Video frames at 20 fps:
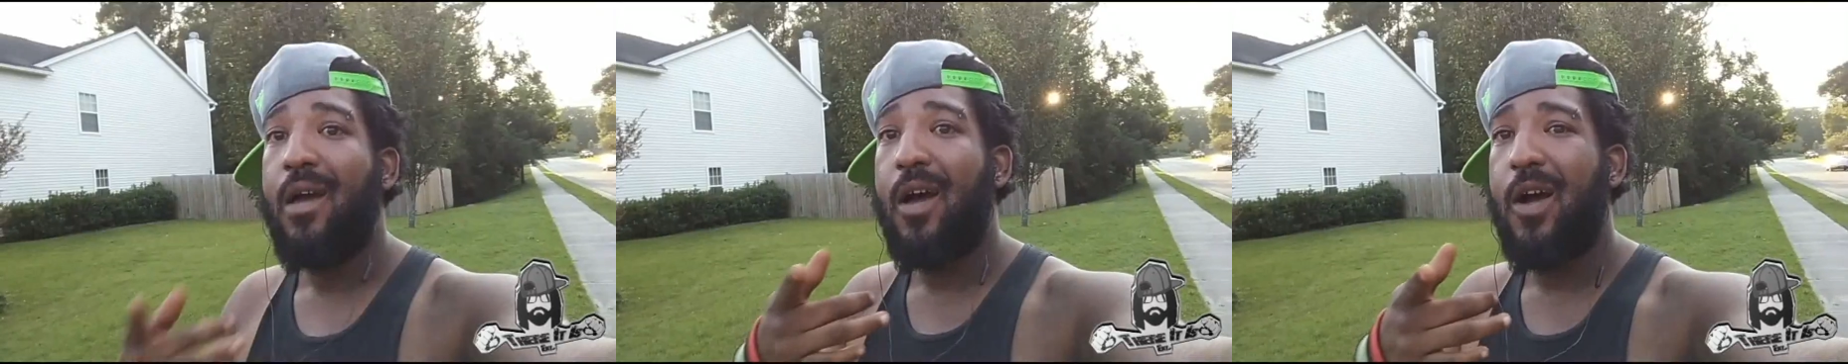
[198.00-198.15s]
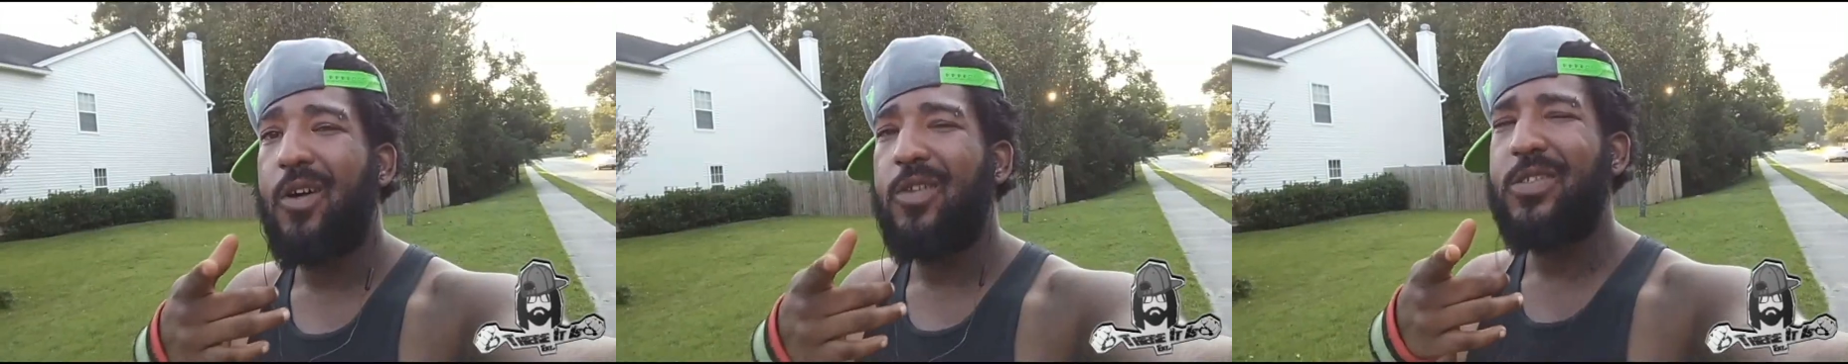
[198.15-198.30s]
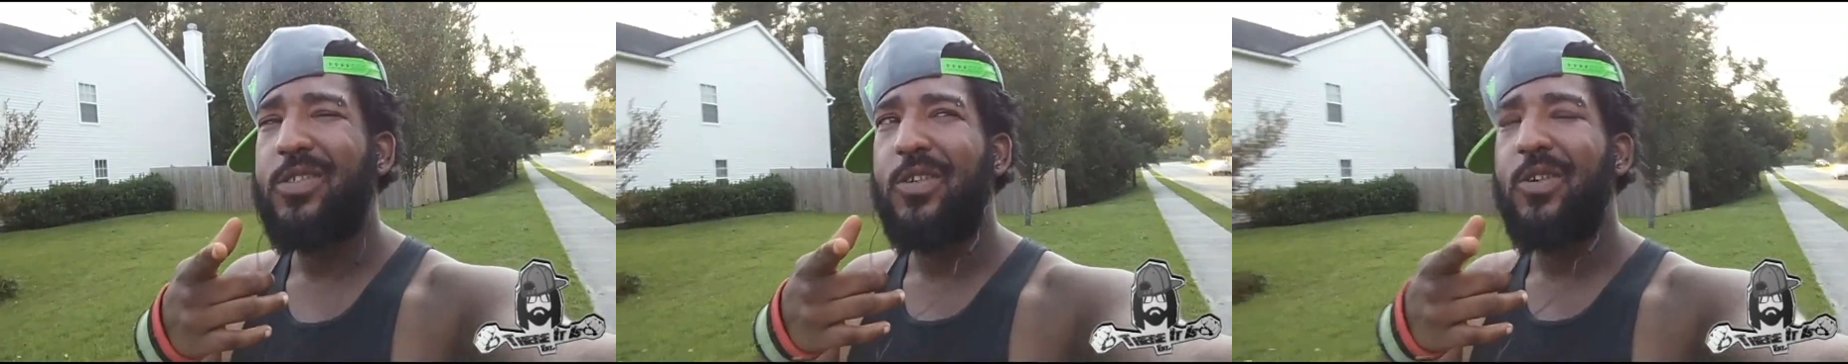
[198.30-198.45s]

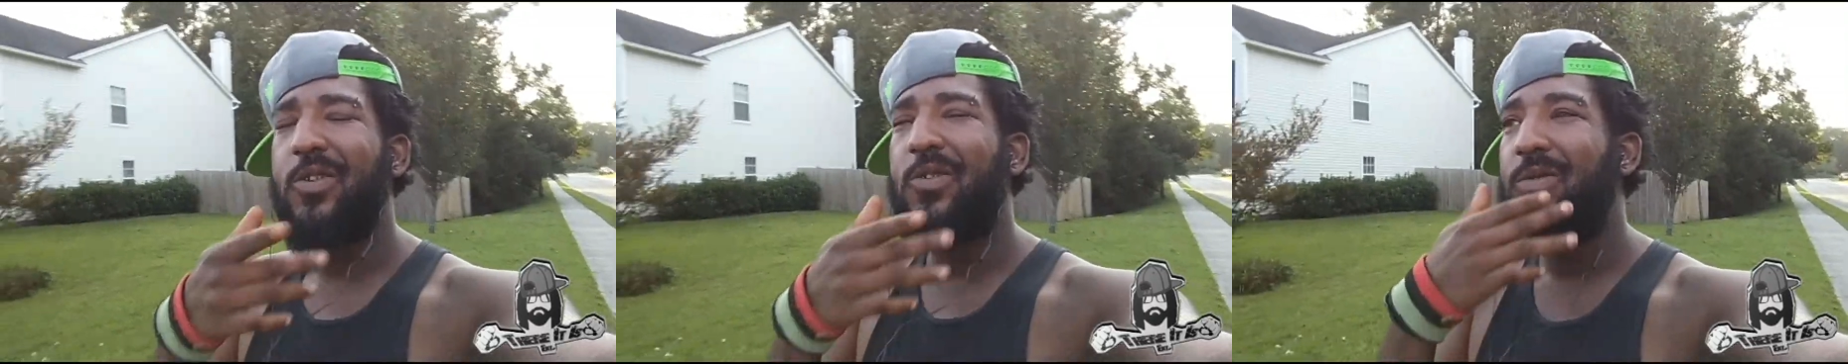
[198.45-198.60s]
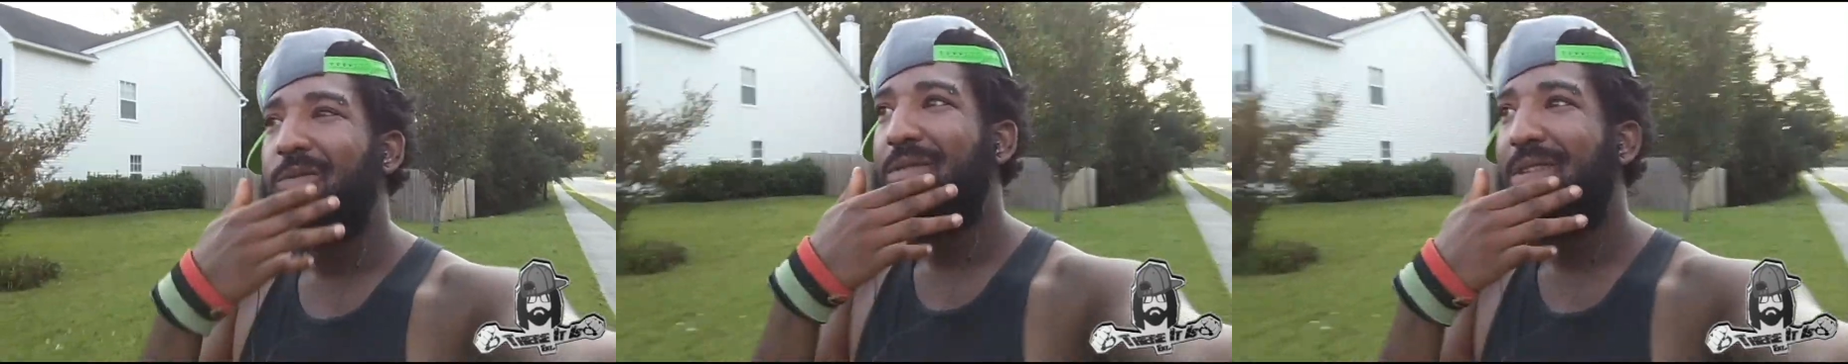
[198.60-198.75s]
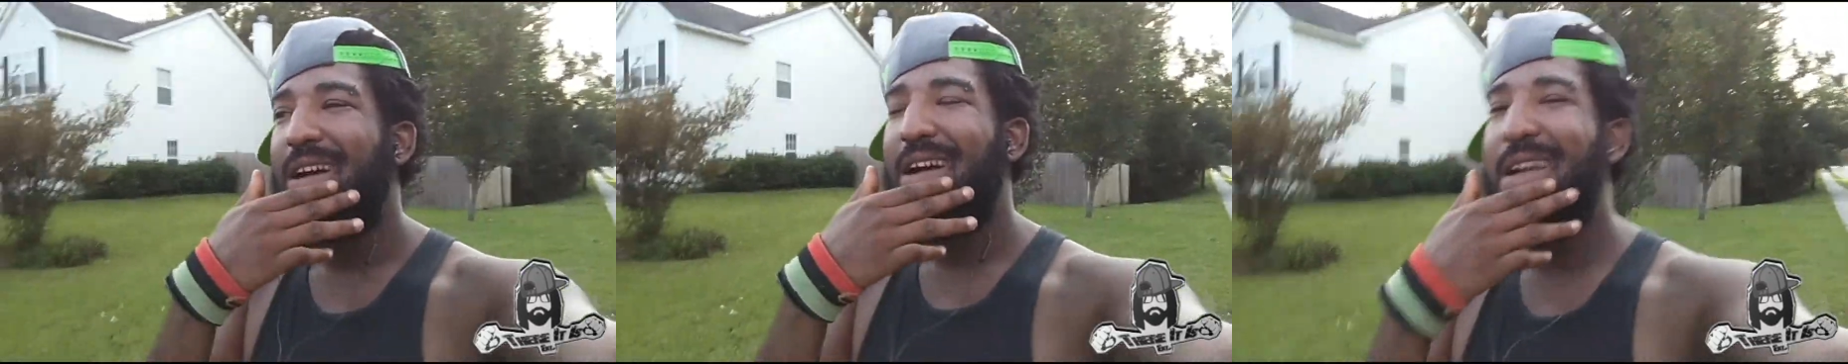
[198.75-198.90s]
Also,
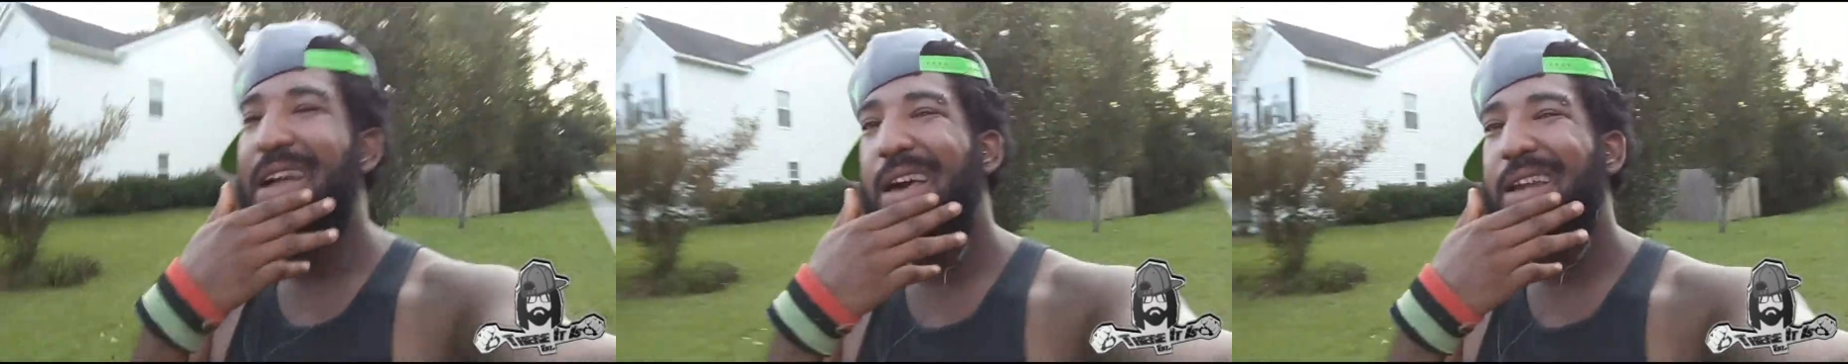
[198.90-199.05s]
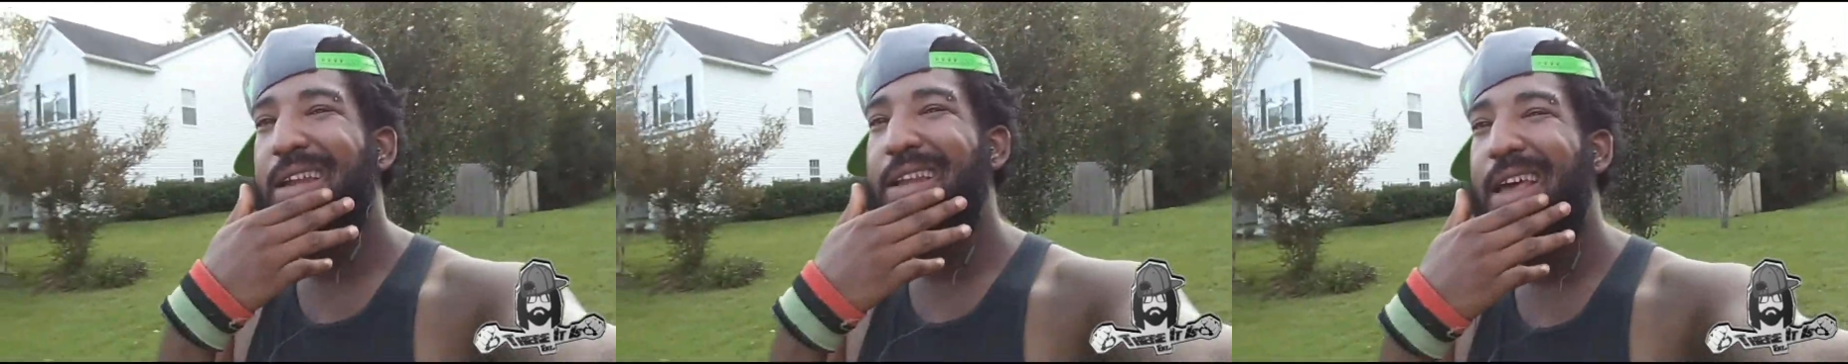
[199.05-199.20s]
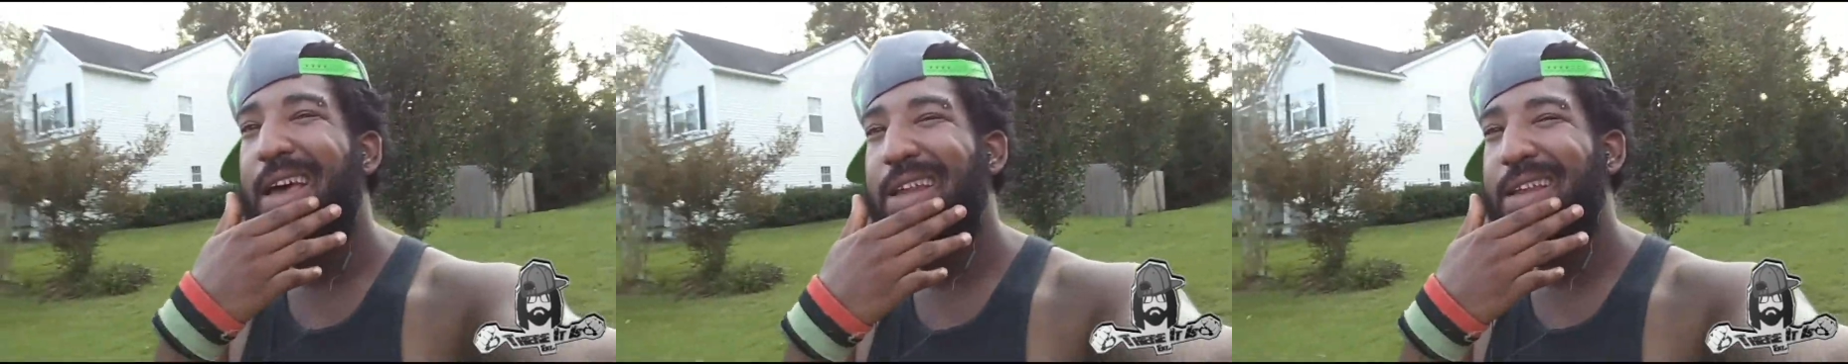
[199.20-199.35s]
I kind
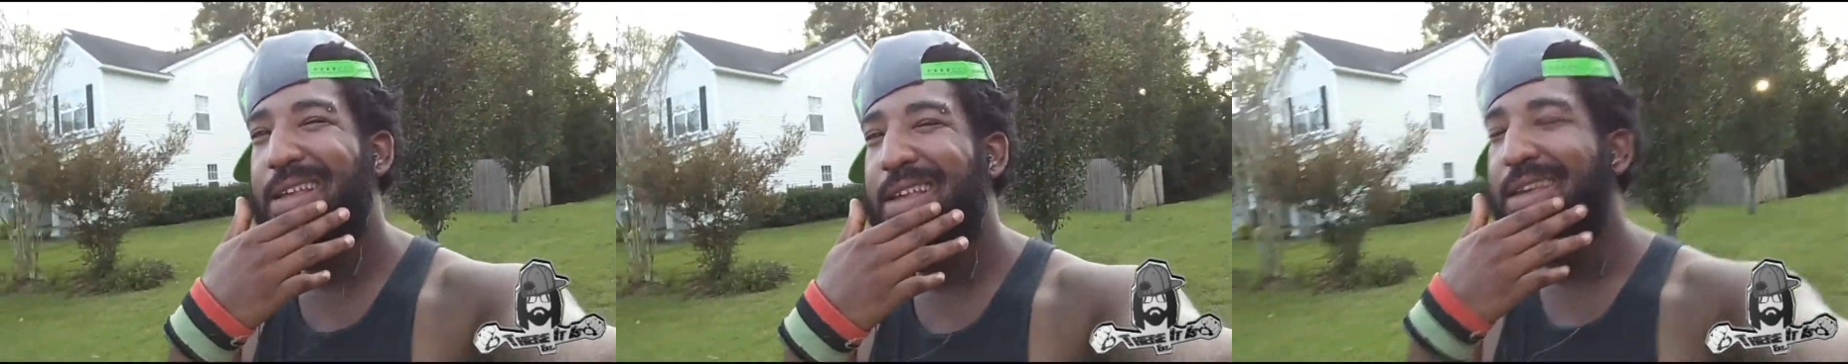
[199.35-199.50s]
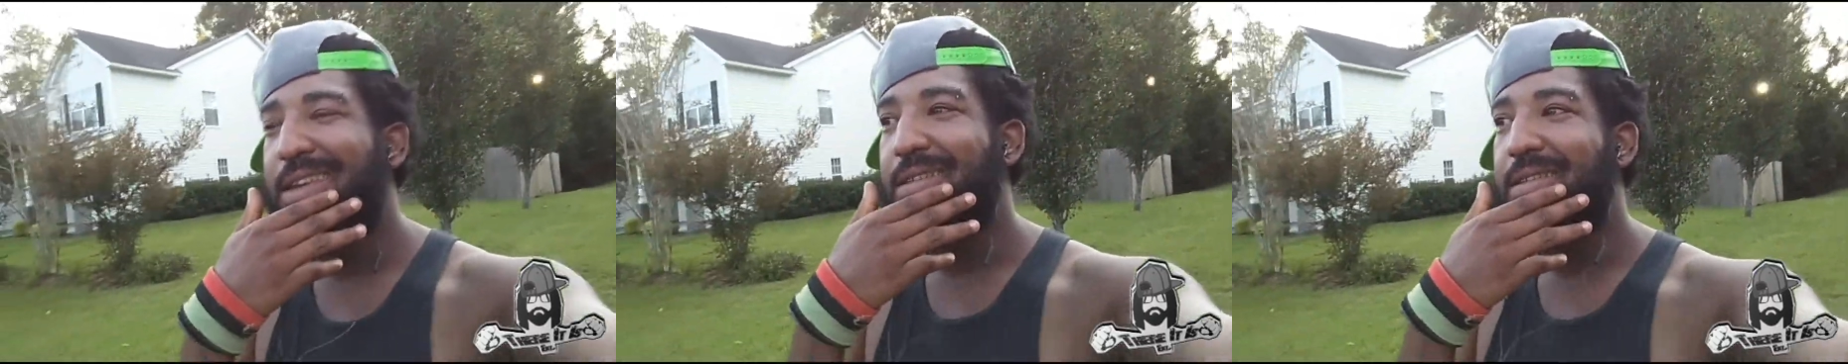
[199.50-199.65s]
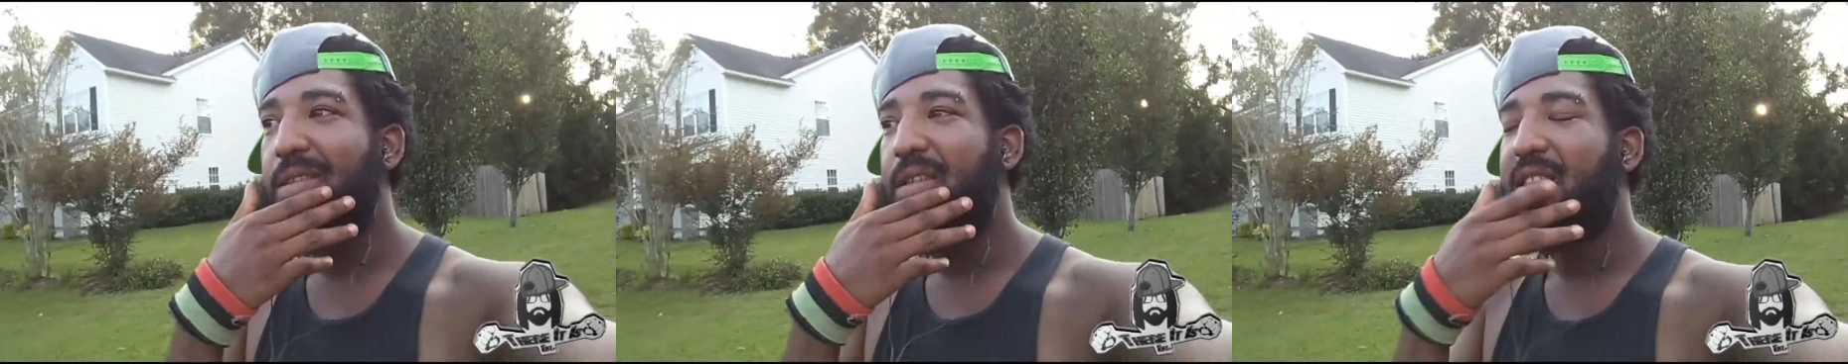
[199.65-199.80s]
of lied
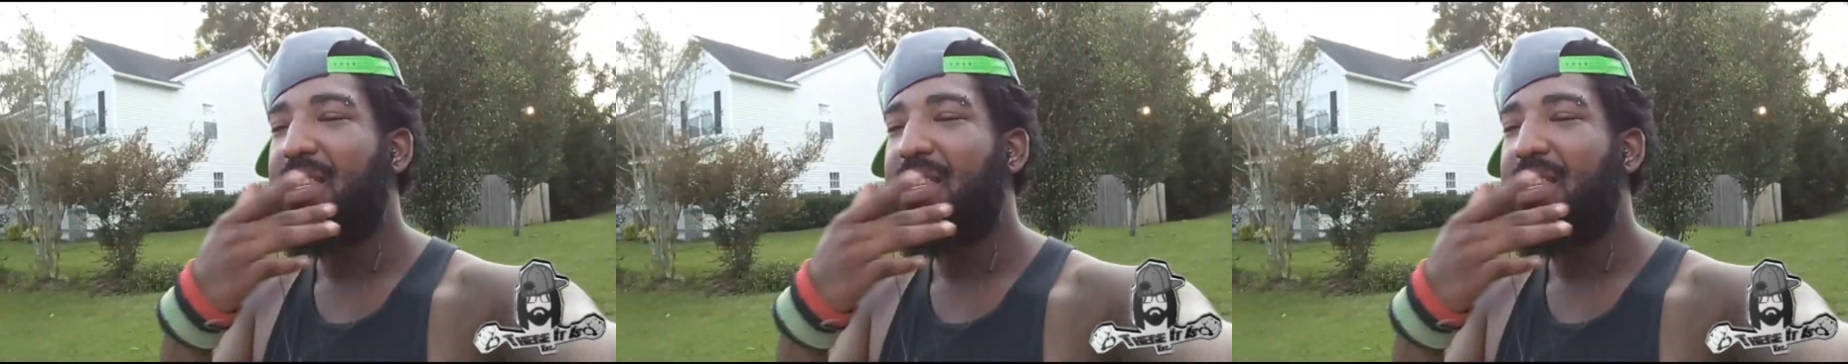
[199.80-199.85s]
again.